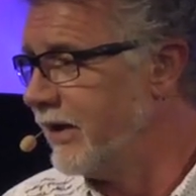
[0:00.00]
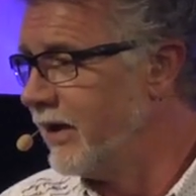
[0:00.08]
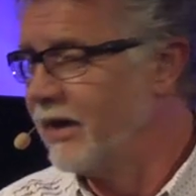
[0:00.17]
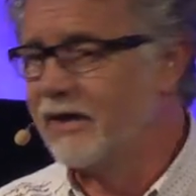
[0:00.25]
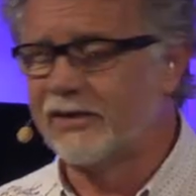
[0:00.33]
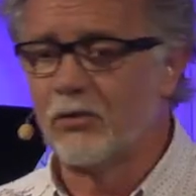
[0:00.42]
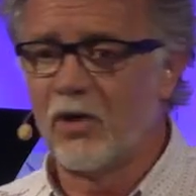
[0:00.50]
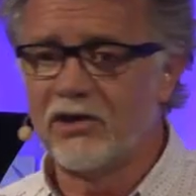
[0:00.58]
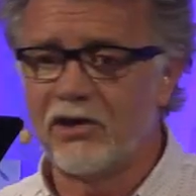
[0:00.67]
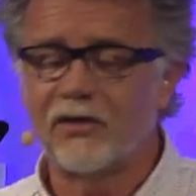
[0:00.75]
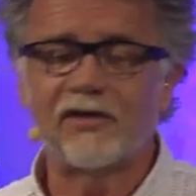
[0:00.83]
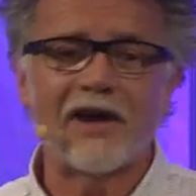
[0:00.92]
Listen, when
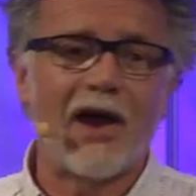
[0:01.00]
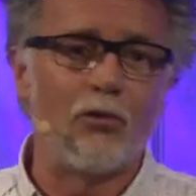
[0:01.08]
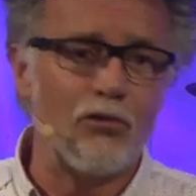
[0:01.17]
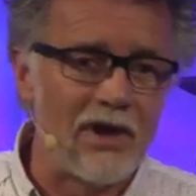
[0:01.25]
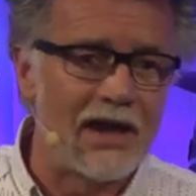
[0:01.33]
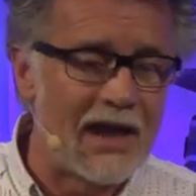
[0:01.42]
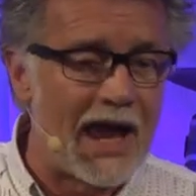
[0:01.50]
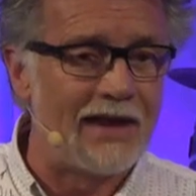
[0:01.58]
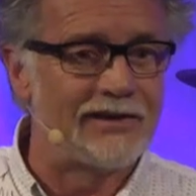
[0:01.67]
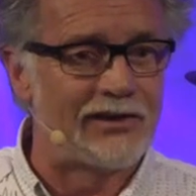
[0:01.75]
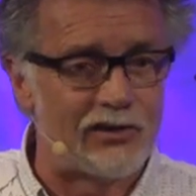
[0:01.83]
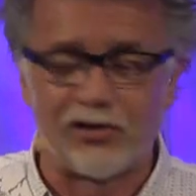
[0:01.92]
you start
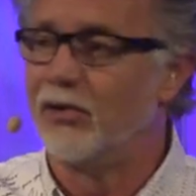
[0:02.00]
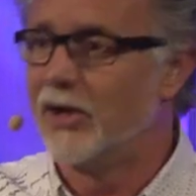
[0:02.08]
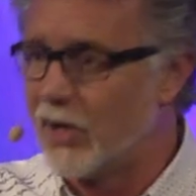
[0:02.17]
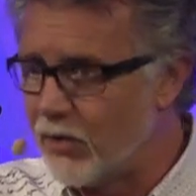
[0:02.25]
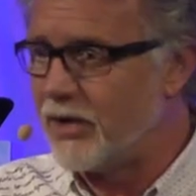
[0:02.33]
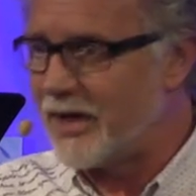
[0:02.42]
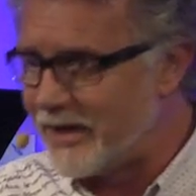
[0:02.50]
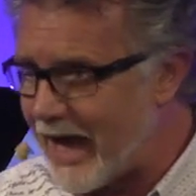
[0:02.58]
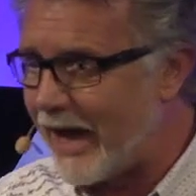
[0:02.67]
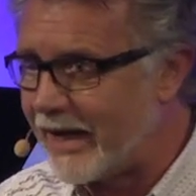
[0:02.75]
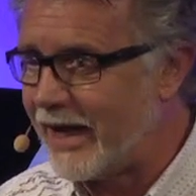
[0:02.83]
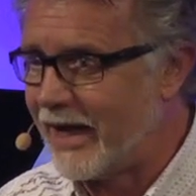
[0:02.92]
realizing truly who your
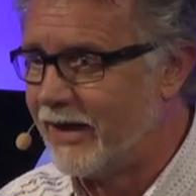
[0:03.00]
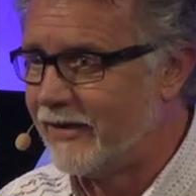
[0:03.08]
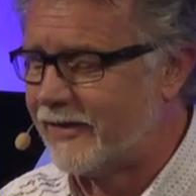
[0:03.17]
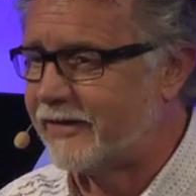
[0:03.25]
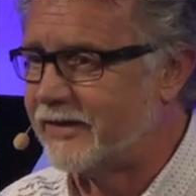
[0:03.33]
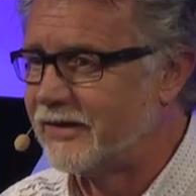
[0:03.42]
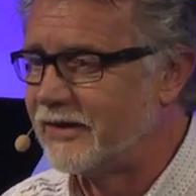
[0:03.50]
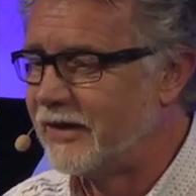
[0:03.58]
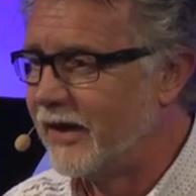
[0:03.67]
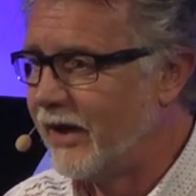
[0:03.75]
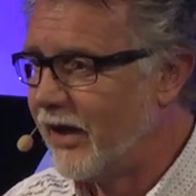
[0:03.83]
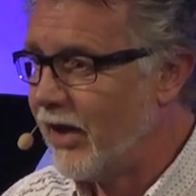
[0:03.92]
daddy is,
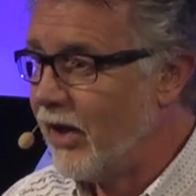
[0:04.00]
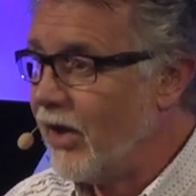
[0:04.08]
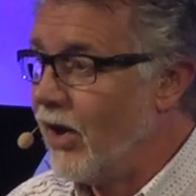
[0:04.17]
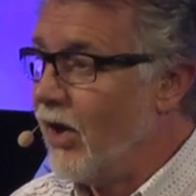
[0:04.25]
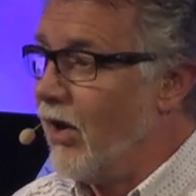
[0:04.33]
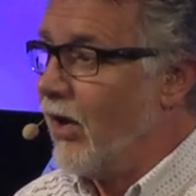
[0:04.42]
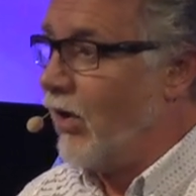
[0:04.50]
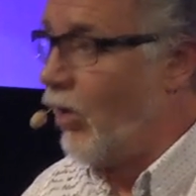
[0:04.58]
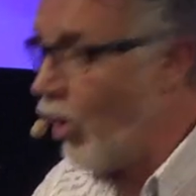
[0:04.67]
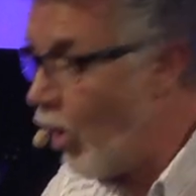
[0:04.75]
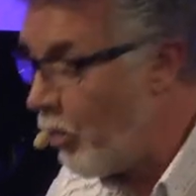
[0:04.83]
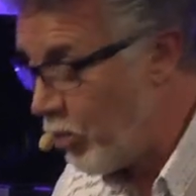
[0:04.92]

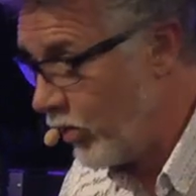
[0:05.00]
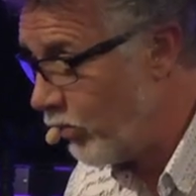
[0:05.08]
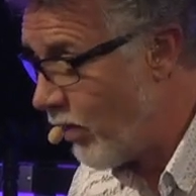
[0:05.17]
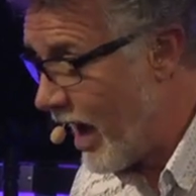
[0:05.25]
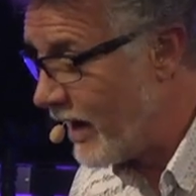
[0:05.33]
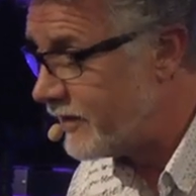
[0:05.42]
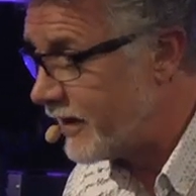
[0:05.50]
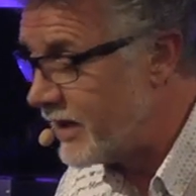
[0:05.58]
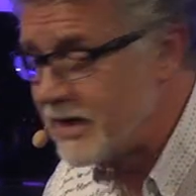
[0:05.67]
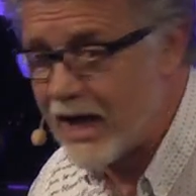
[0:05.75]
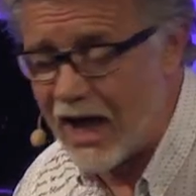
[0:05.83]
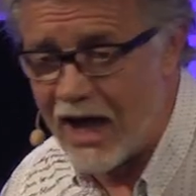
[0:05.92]
hope will rise in
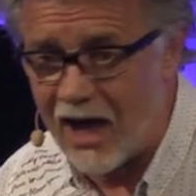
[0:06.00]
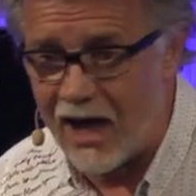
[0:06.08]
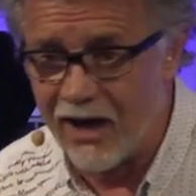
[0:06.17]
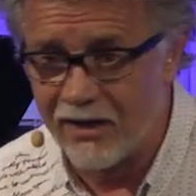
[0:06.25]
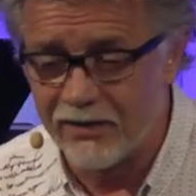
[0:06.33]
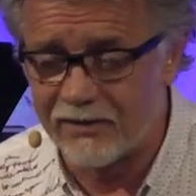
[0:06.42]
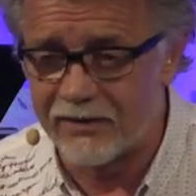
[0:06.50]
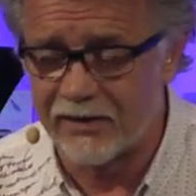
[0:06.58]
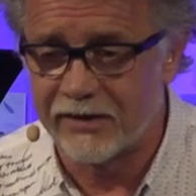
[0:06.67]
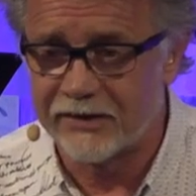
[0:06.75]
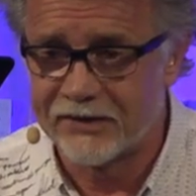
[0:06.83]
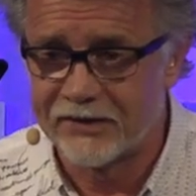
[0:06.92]
your heart.
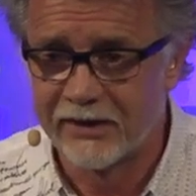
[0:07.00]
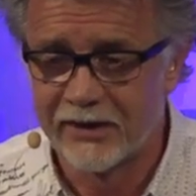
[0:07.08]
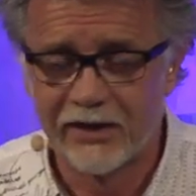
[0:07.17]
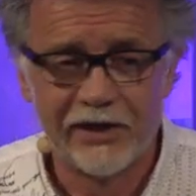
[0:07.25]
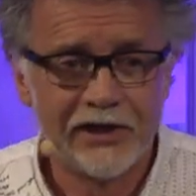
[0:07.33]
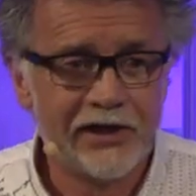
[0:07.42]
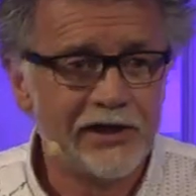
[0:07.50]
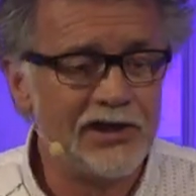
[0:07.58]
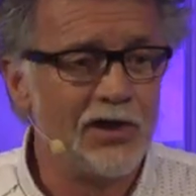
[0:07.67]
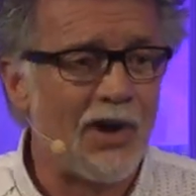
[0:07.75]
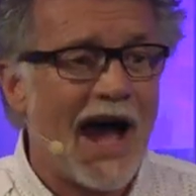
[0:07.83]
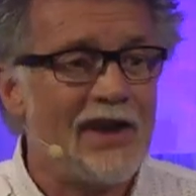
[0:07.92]
You are